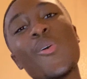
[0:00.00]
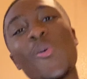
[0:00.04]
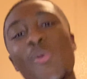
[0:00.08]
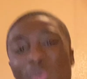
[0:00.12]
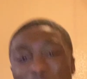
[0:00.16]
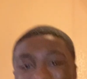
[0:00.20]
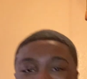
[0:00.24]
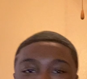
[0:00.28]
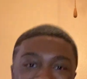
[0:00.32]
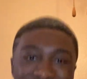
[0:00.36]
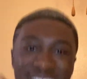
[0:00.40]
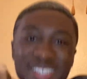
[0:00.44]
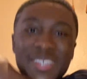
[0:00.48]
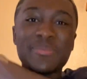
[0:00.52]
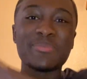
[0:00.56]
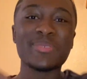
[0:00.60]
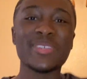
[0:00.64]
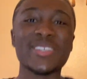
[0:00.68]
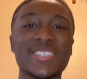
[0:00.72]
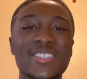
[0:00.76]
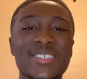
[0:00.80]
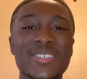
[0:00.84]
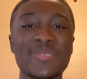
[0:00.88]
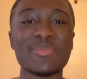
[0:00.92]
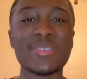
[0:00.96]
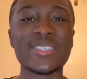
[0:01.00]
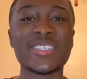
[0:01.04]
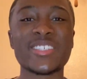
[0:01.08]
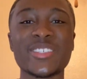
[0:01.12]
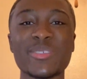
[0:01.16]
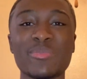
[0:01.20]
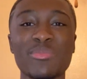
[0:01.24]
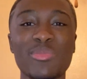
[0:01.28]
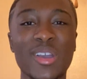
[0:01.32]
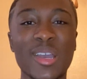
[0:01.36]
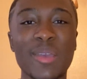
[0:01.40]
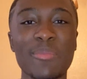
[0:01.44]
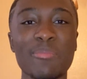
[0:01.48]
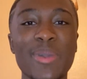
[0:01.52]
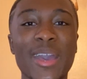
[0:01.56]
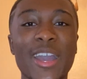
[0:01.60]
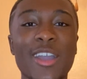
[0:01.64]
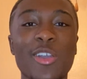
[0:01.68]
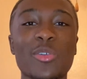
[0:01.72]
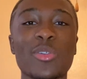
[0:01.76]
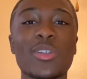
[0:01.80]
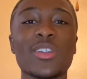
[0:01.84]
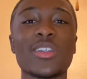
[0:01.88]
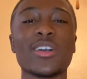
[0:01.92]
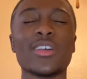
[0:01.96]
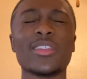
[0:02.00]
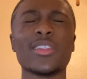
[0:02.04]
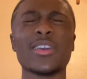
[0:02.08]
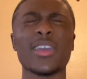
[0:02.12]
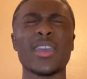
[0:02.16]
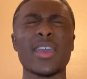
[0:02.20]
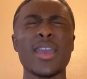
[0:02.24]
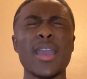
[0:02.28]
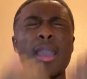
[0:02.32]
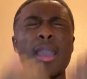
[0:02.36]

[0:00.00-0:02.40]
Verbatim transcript: What's up, YouTube? It's your boy back with another.